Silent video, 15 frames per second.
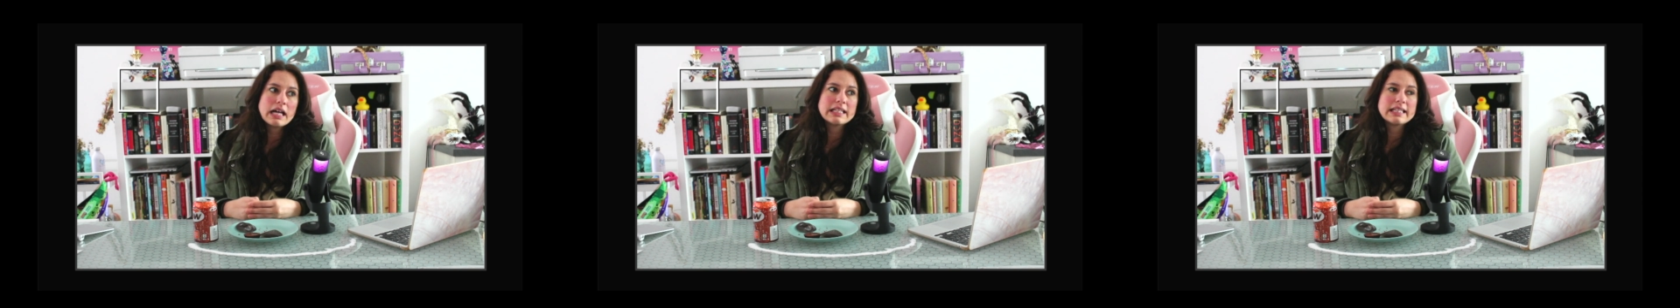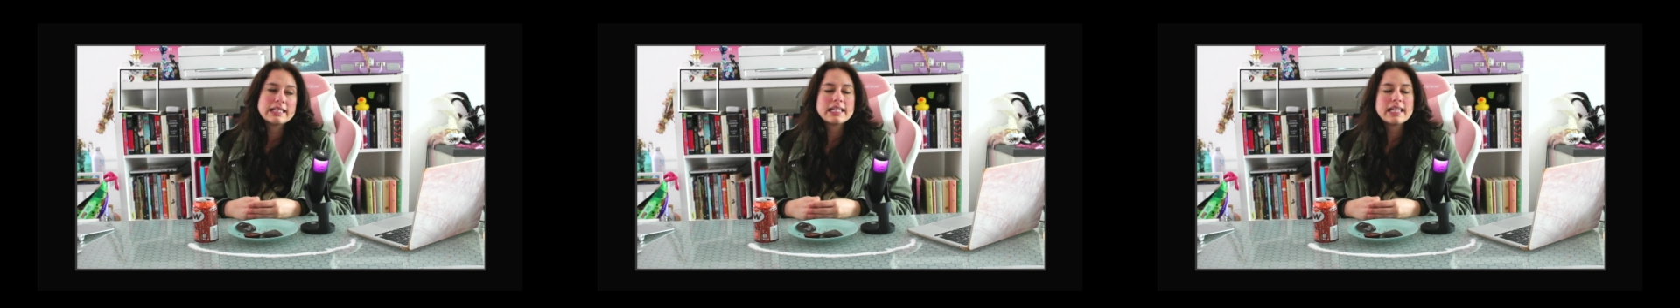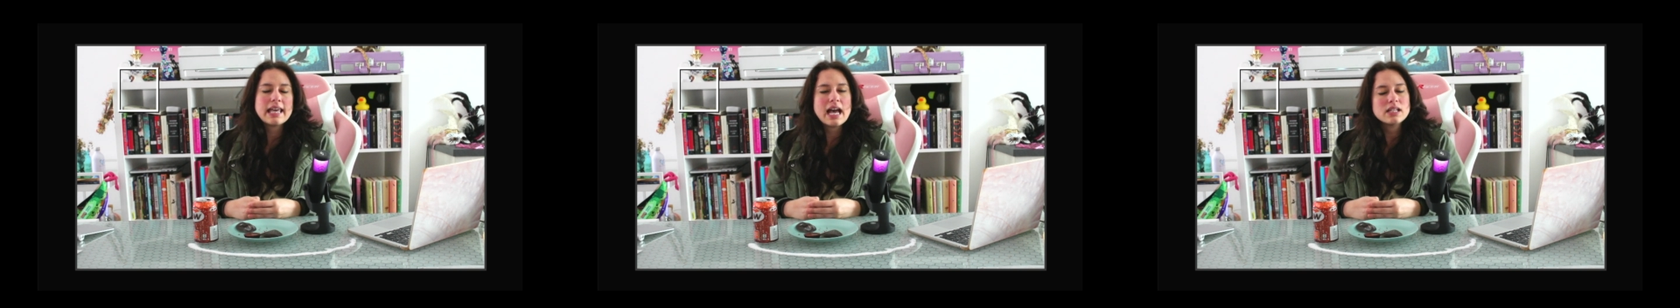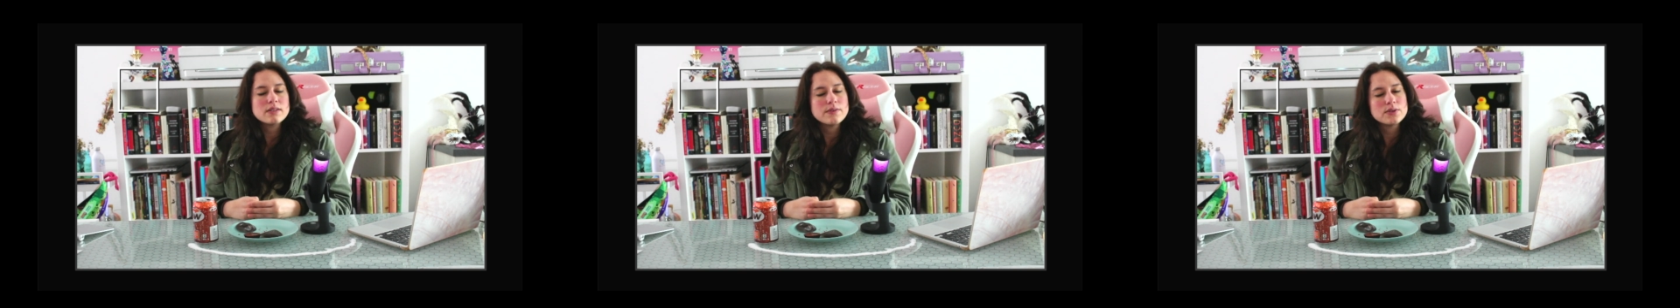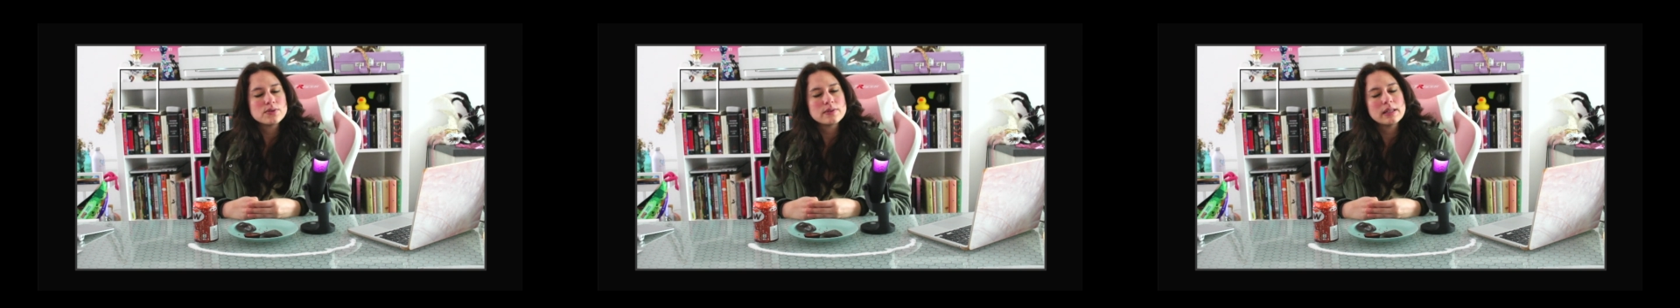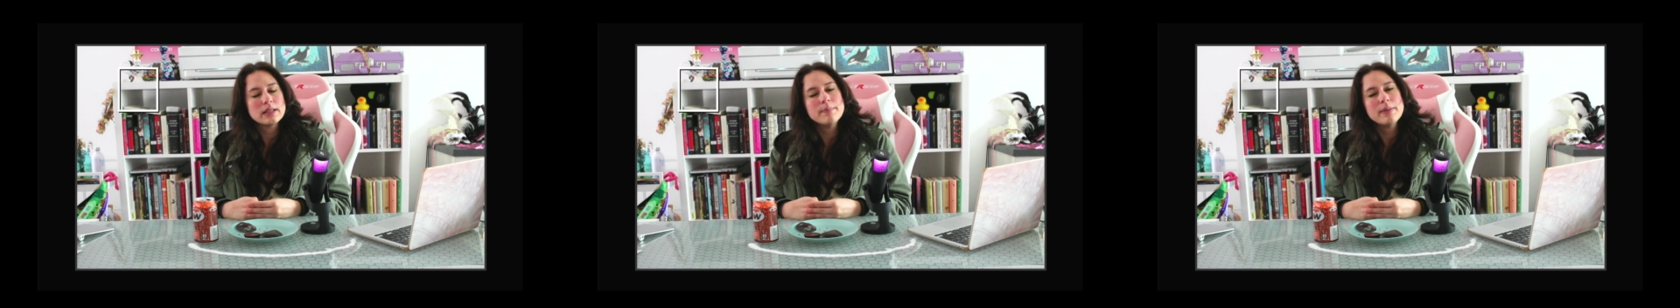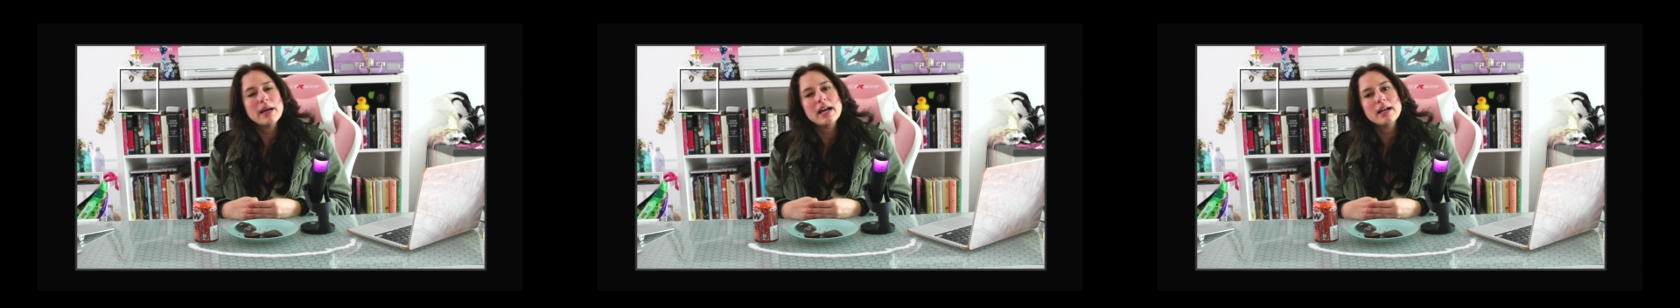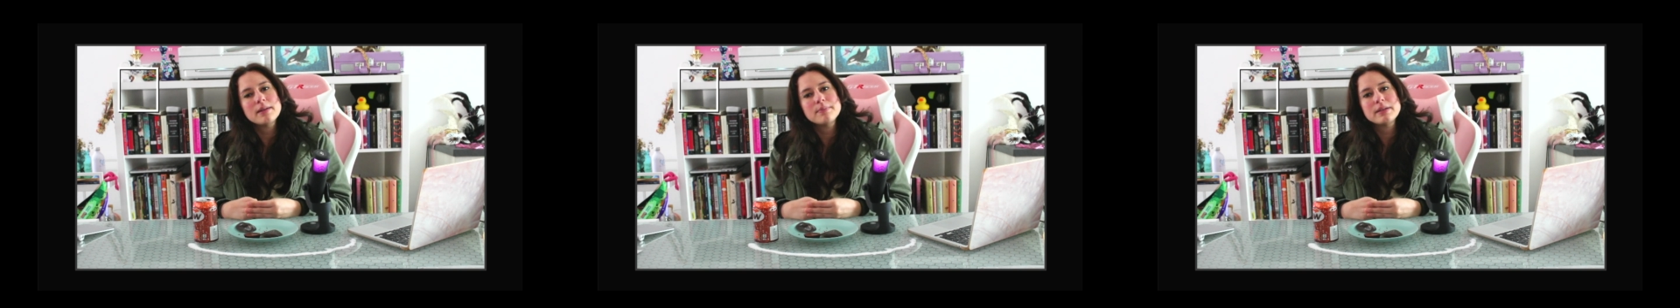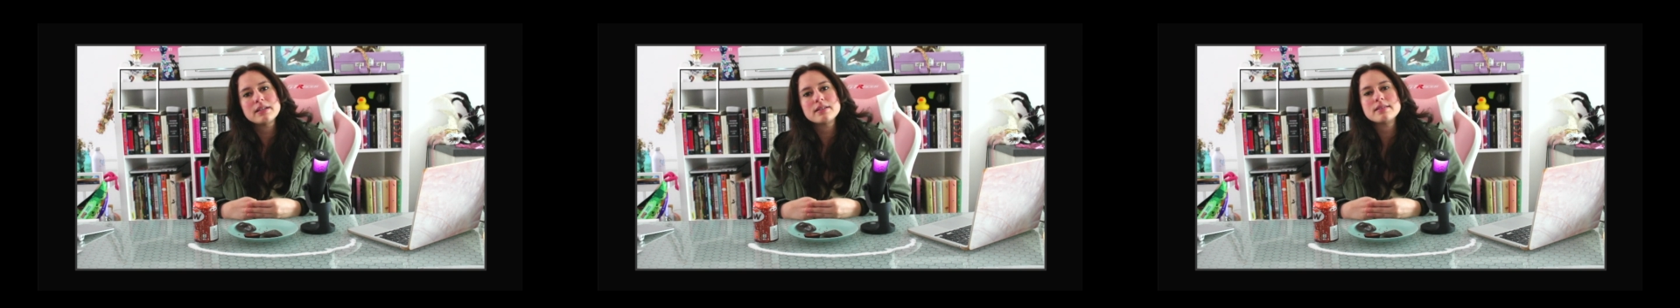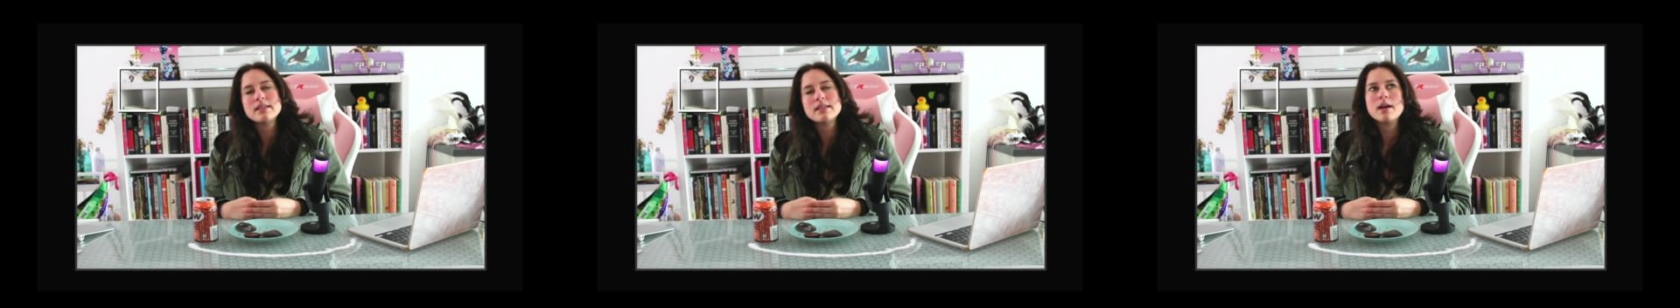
and then Cass feels really bad because he got